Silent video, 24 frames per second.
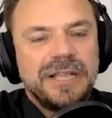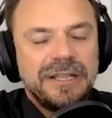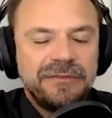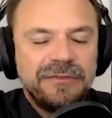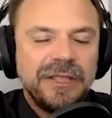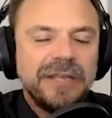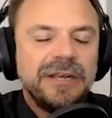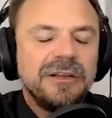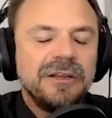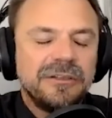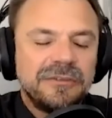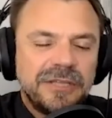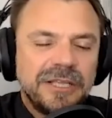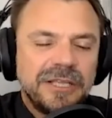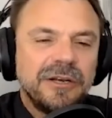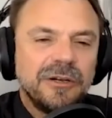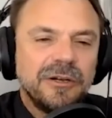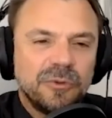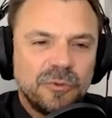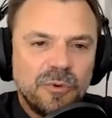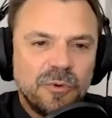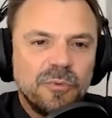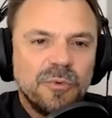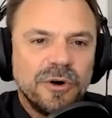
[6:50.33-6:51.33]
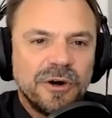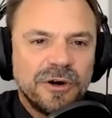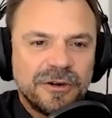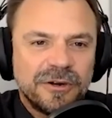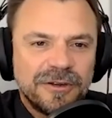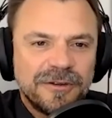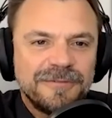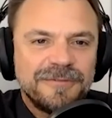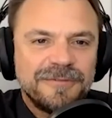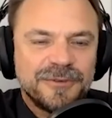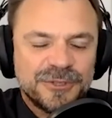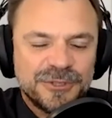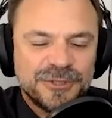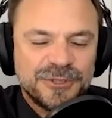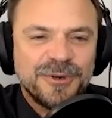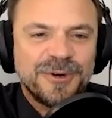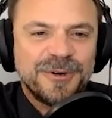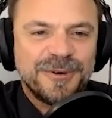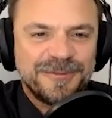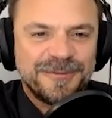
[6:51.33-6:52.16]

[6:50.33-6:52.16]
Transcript: and then it will work for sure.